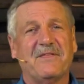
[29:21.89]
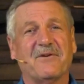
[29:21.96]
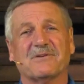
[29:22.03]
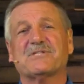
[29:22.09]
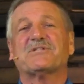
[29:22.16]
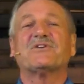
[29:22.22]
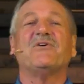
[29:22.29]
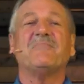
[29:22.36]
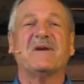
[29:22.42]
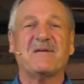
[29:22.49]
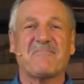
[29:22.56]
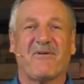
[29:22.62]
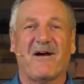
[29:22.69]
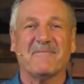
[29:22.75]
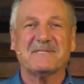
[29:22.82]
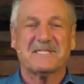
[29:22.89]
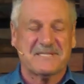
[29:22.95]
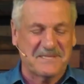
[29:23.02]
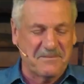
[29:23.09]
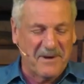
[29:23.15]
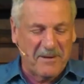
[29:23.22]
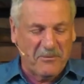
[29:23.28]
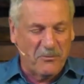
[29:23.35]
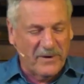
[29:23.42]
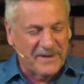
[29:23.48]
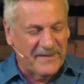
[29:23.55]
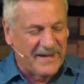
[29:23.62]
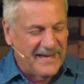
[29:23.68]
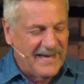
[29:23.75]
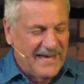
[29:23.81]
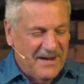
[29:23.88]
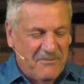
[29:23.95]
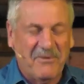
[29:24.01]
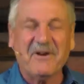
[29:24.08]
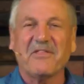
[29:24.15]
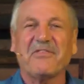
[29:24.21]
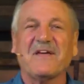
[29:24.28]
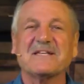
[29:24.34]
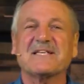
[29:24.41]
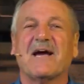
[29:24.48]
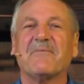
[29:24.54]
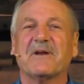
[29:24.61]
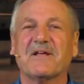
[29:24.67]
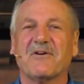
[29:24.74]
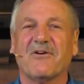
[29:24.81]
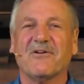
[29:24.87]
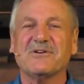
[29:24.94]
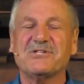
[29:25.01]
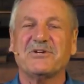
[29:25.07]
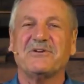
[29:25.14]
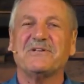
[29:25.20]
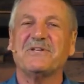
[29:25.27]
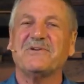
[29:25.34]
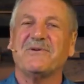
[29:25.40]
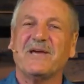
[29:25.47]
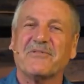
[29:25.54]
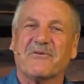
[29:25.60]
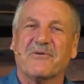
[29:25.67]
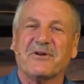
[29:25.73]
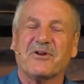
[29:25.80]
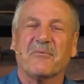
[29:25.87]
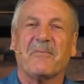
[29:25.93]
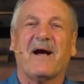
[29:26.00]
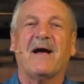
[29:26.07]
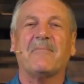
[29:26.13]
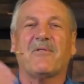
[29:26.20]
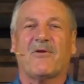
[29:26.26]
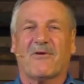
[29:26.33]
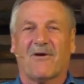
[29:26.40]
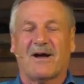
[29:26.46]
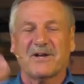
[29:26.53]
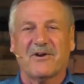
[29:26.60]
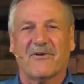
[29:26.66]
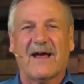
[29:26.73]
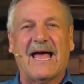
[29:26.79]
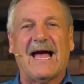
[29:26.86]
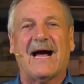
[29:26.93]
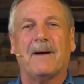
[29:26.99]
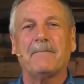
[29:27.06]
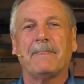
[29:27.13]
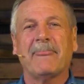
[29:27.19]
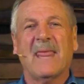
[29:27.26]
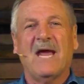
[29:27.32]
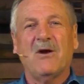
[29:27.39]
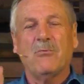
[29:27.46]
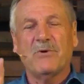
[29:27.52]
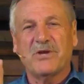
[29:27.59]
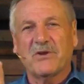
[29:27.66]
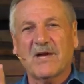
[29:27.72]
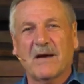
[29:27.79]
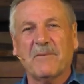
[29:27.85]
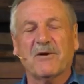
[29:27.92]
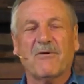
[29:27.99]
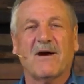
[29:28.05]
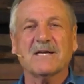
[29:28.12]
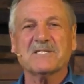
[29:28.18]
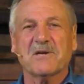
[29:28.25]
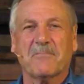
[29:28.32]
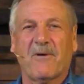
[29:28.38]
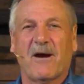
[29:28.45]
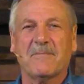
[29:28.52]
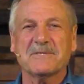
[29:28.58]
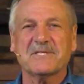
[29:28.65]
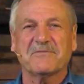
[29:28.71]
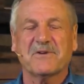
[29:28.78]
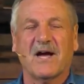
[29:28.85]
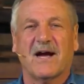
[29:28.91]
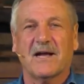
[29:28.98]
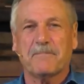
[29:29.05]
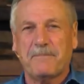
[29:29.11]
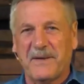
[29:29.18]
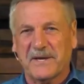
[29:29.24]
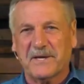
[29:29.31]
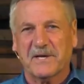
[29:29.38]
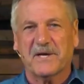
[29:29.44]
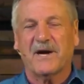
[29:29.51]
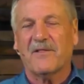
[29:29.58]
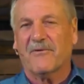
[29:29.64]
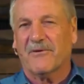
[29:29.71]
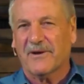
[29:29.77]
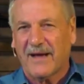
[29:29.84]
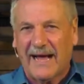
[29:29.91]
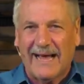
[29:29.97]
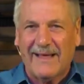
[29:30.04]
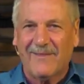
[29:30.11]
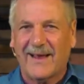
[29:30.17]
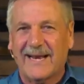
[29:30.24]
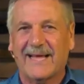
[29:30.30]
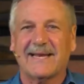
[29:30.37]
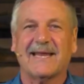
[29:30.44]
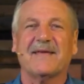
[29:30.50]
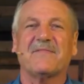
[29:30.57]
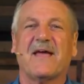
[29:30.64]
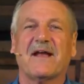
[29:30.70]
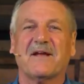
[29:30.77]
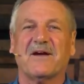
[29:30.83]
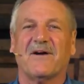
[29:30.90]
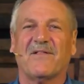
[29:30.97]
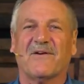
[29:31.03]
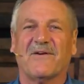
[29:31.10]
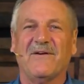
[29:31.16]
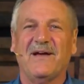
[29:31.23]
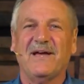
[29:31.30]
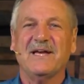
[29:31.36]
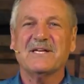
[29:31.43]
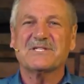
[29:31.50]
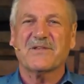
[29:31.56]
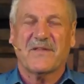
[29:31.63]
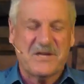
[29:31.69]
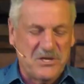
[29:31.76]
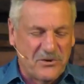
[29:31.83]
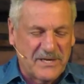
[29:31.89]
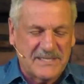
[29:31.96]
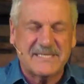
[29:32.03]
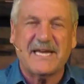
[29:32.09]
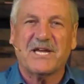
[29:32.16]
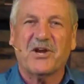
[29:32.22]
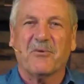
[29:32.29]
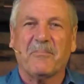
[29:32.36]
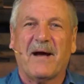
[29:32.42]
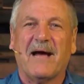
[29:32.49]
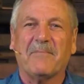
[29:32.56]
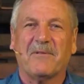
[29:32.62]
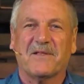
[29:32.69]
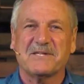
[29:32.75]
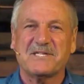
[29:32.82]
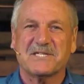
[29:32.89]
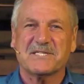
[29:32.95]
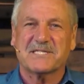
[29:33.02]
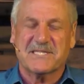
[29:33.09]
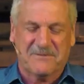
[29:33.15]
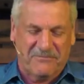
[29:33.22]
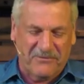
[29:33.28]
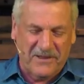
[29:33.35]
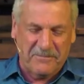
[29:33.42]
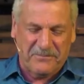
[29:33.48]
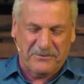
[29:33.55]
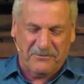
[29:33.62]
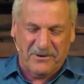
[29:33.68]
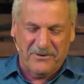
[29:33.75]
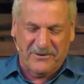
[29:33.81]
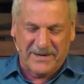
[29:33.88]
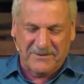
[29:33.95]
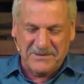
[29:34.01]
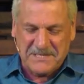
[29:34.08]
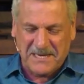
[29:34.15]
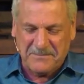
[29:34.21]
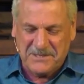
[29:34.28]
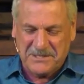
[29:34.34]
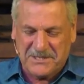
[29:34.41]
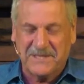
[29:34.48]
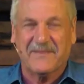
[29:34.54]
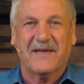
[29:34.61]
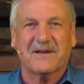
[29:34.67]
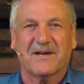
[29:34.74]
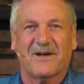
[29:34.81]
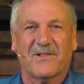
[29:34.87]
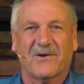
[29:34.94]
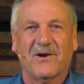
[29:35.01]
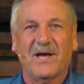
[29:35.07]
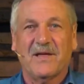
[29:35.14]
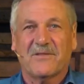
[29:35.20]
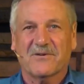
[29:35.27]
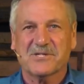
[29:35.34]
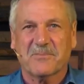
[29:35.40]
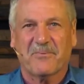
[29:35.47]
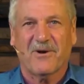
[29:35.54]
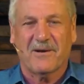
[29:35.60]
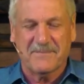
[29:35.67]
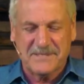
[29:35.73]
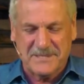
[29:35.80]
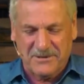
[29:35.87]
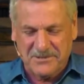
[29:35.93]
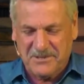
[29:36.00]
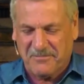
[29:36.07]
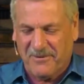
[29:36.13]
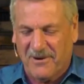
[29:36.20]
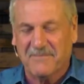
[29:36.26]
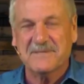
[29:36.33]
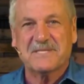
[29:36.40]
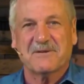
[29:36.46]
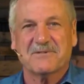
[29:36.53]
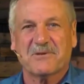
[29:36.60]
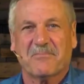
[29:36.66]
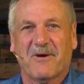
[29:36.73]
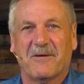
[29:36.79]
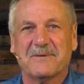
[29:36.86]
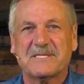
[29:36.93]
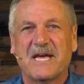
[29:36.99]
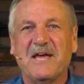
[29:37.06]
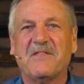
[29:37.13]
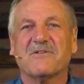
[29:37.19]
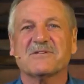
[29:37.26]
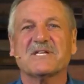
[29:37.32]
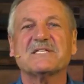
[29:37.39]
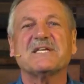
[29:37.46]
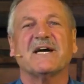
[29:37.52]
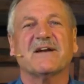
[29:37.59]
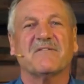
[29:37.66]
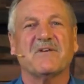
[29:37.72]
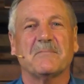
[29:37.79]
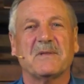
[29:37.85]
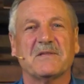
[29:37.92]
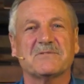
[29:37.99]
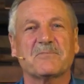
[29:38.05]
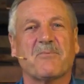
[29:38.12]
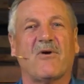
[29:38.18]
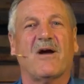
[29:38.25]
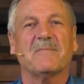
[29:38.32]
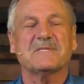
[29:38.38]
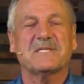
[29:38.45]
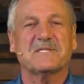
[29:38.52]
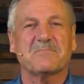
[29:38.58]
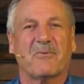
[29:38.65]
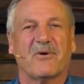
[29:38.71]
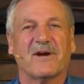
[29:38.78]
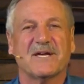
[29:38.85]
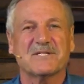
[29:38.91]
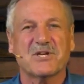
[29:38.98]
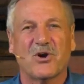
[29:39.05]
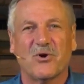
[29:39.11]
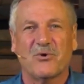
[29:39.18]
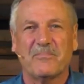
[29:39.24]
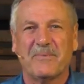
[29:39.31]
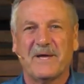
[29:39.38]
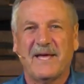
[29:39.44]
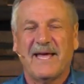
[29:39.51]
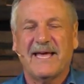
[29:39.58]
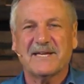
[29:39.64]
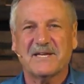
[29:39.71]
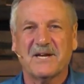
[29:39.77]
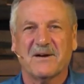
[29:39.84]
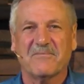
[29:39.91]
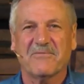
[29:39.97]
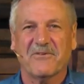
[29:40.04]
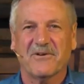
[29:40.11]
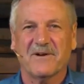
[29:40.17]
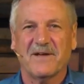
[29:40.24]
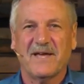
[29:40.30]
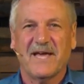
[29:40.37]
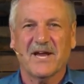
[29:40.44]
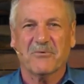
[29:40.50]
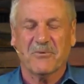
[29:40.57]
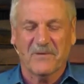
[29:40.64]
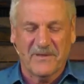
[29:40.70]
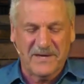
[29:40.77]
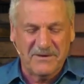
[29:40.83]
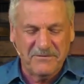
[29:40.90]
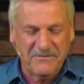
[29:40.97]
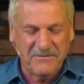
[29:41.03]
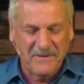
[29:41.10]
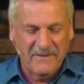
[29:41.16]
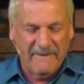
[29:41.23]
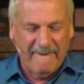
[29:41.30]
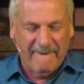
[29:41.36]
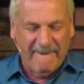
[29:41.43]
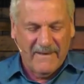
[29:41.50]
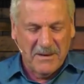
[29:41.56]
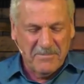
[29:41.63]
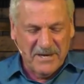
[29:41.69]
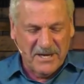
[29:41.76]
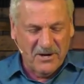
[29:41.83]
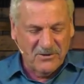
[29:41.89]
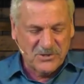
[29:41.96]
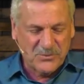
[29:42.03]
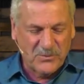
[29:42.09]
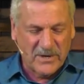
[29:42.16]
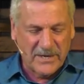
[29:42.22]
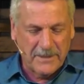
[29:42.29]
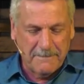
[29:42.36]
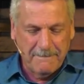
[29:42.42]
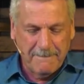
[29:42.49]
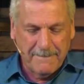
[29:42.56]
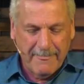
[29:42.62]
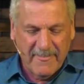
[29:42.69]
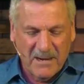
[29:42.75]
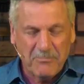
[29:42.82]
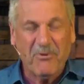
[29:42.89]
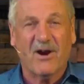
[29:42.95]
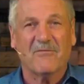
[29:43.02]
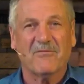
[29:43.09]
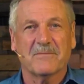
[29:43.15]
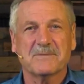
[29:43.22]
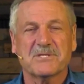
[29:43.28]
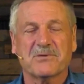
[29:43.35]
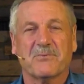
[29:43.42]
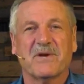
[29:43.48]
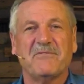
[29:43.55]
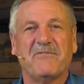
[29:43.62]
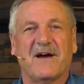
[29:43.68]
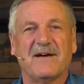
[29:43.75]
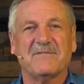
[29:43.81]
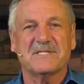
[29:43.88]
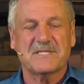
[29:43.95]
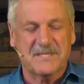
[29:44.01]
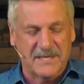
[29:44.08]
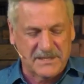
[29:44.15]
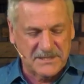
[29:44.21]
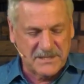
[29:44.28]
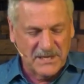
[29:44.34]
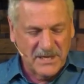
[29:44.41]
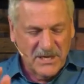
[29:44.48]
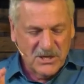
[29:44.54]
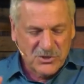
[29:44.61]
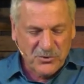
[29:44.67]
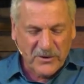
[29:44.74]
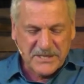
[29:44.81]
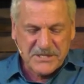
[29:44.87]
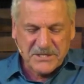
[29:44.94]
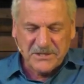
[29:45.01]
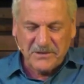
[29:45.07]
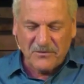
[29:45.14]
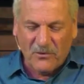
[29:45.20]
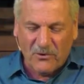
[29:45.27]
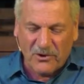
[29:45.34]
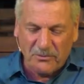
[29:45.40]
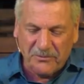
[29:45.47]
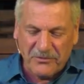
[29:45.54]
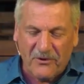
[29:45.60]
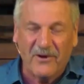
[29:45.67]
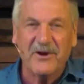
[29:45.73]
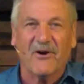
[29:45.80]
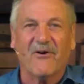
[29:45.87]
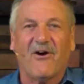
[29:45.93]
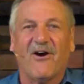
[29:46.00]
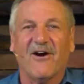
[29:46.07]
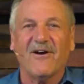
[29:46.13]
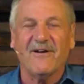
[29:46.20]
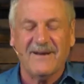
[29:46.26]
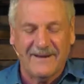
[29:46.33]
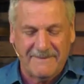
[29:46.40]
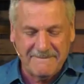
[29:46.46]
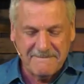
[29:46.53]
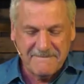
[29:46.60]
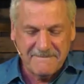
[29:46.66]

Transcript: there are so many promises in the Bible. One of the one of the things I would encourage you to do, either in your Bible or on your app, when you come across a promise of God, pick a color and highlight it in that color so that you could take your Bible and just flip through. And every time you see that color, there's a promise, there's a promise, there's a promise. There's a ton of them, and those promises bring us hope and comfort and relief. But here's one Proverbs 3, 5, and 6. Trust in the Lord with all your heart